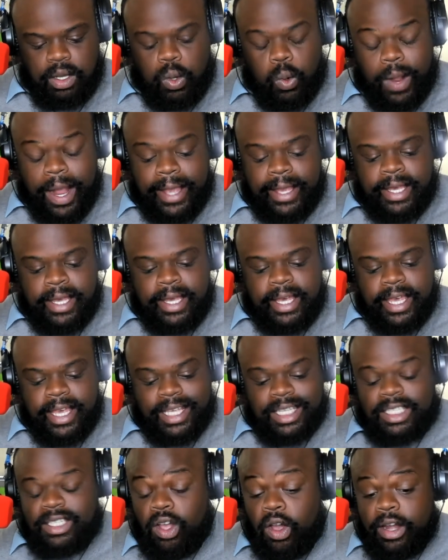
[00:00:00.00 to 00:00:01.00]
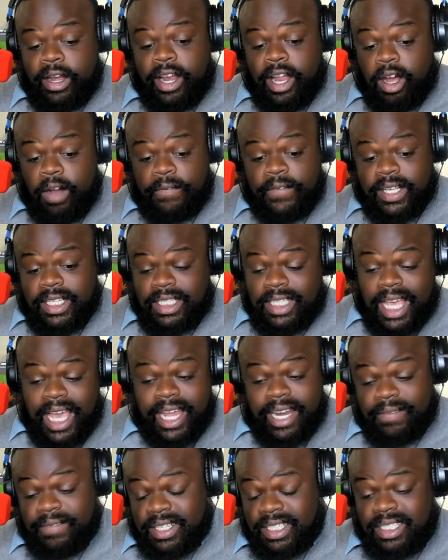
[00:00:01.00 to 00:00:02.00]
right? It started off as
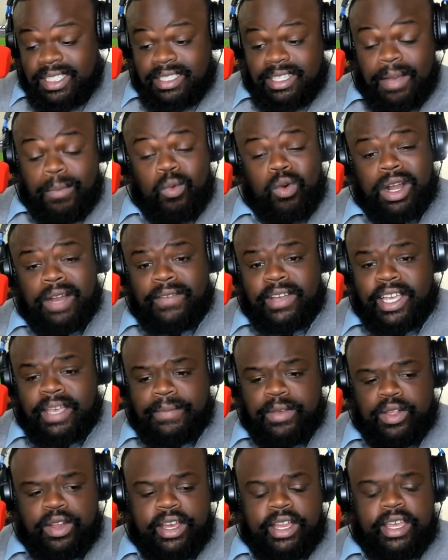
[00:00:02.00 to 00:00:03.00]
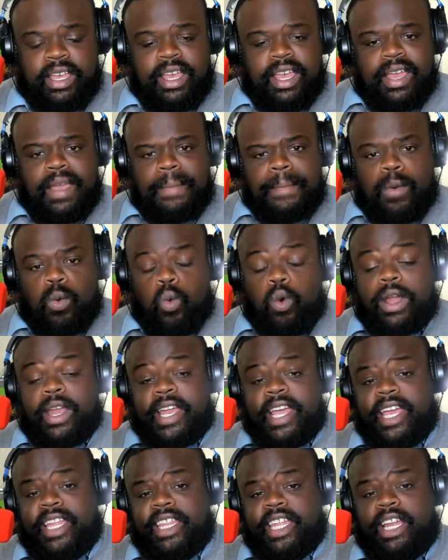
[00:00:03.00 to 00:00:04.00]
kind of a somewhat of a community, but what
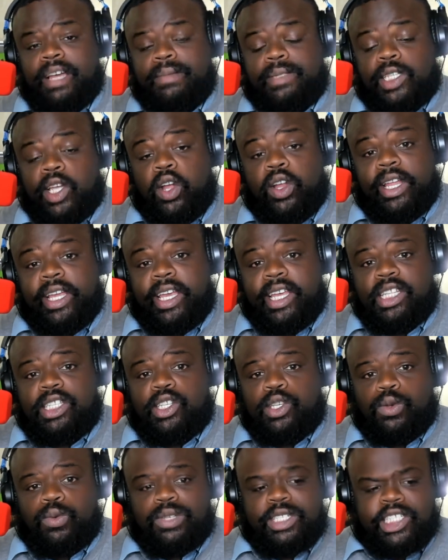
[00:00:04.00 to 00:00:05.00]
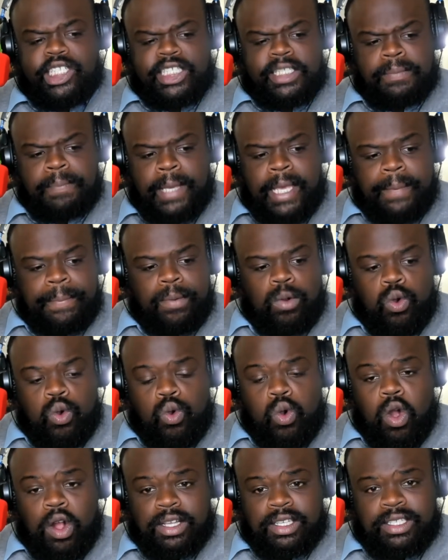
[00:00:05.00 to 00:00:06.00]
it ended up turning into was just people
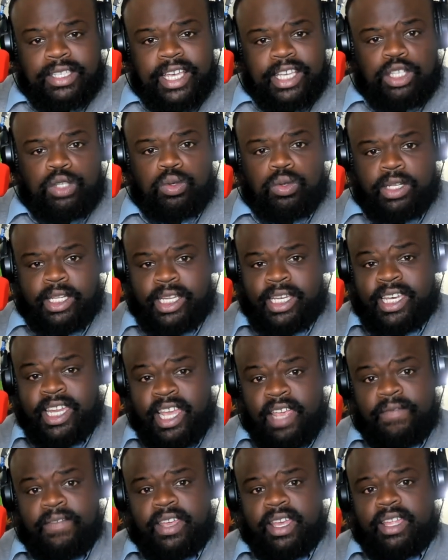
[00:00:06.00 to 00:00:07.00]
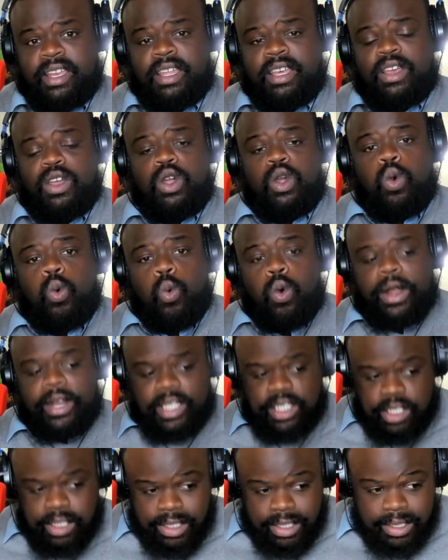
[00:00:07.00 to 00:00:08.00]
who are sexually deviant
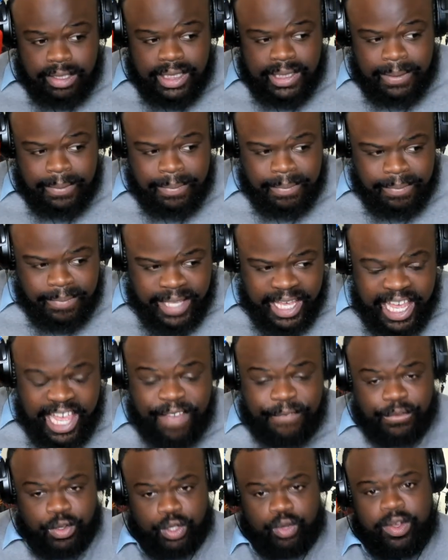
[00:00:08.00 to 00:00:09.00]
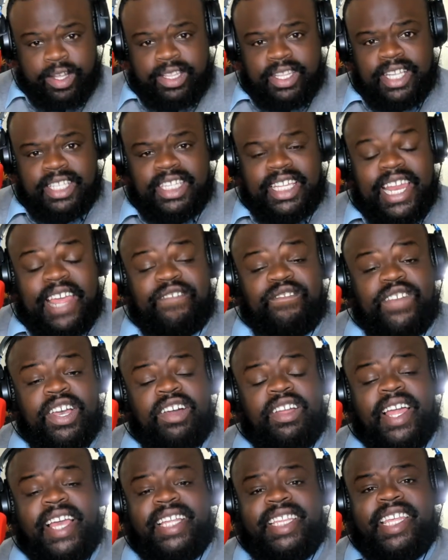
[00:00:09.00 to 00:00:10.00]
wanted to infiltrate this, and they
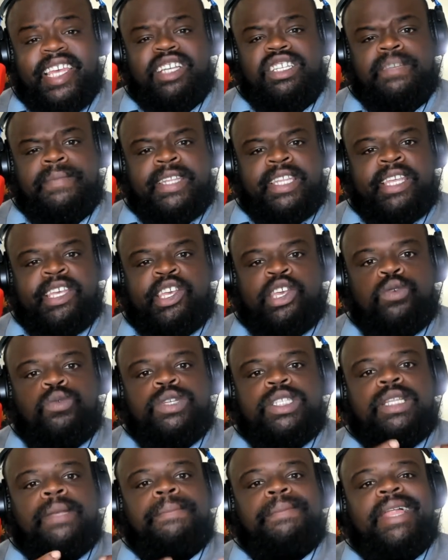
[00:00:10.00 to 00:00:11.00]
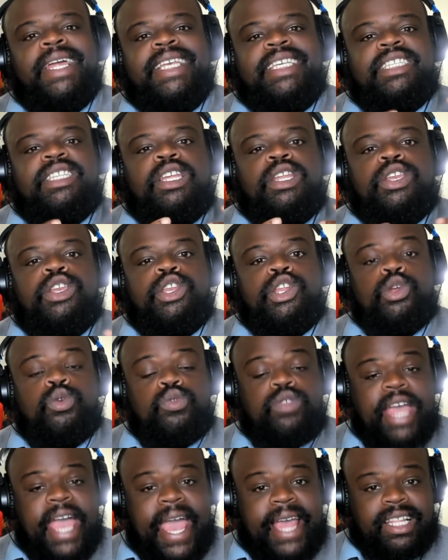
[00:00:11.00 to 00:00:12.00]
felt like the L G B T Q was the place to do
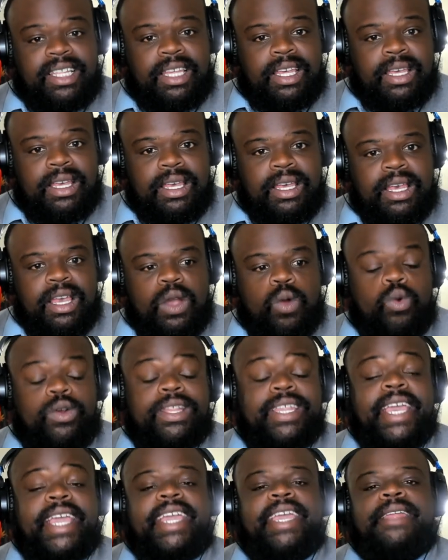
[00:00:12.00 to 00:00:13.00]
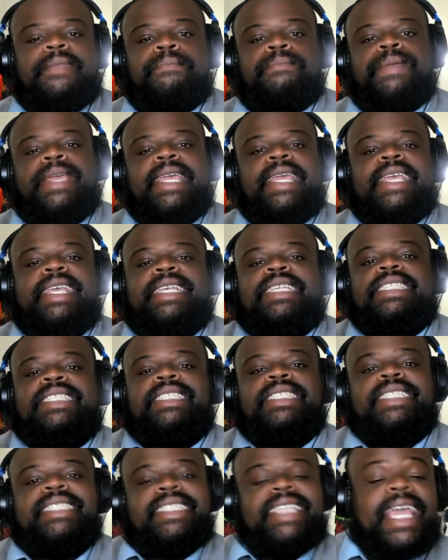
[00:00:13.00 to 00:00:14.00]
that, where they could be
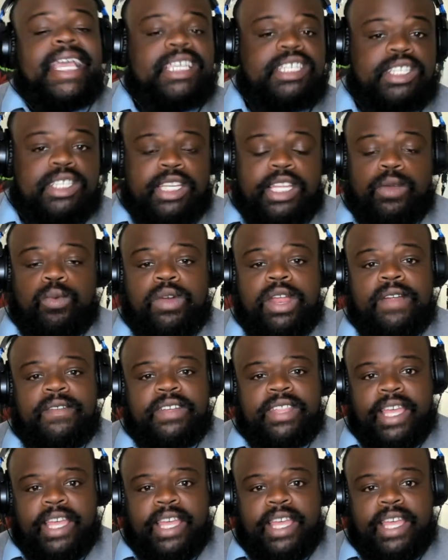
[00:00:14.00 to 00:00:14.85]
sexually whatever